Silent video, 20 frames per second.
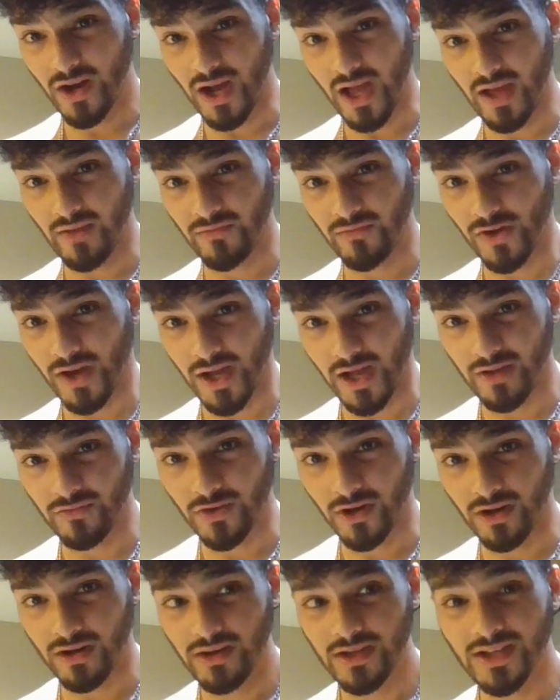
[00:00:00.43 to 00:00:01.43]
ever,
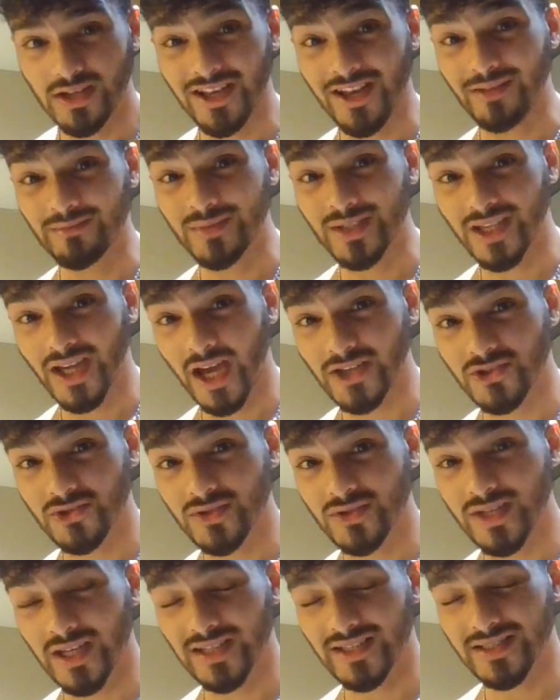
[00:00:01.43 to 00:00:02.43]
ever let me catch
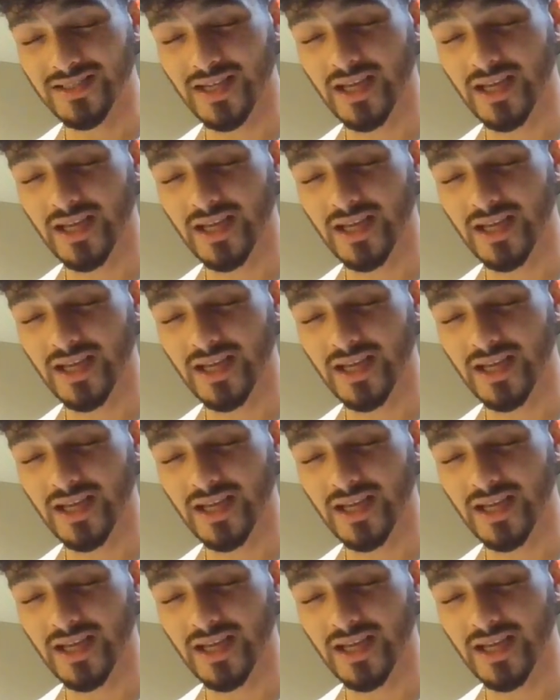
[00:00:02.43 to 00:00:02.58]
you sending